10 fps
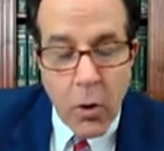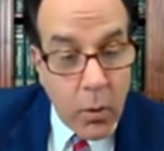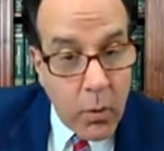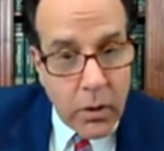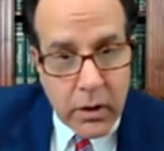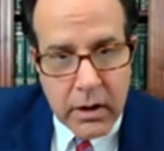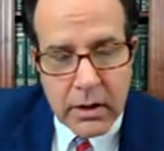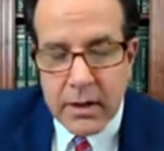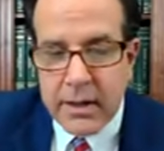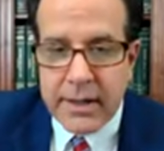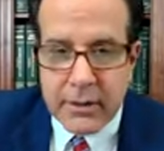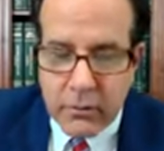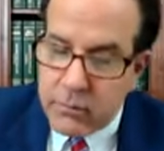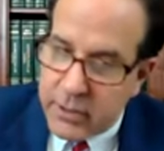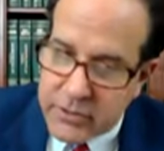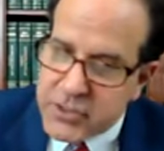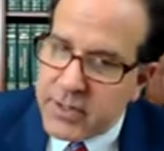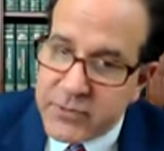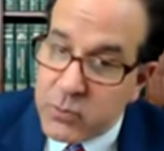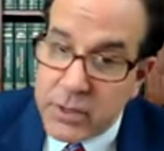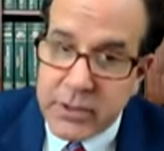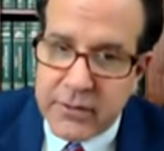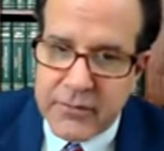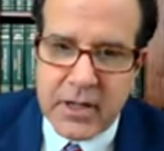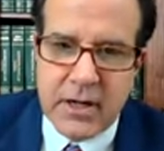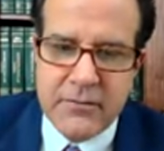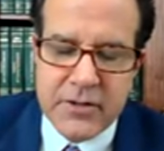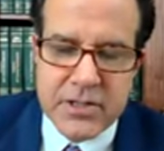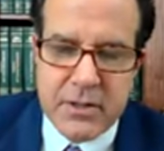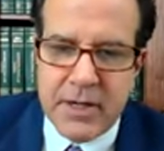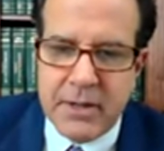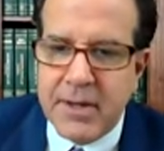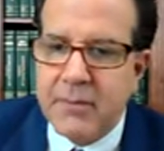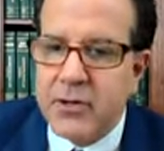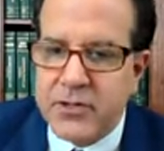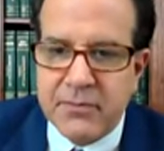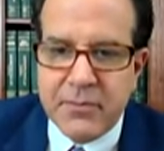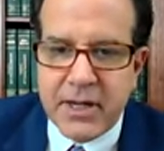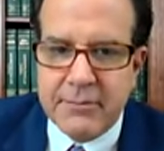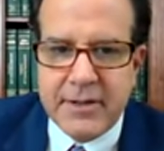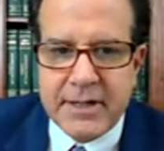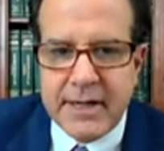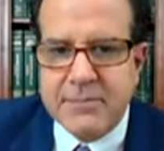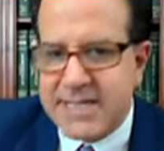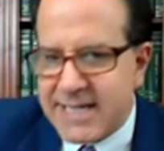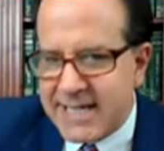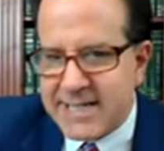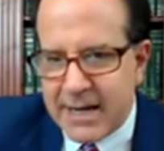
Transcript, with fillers: Or we also have to wonder if the conference committee members from time to time seize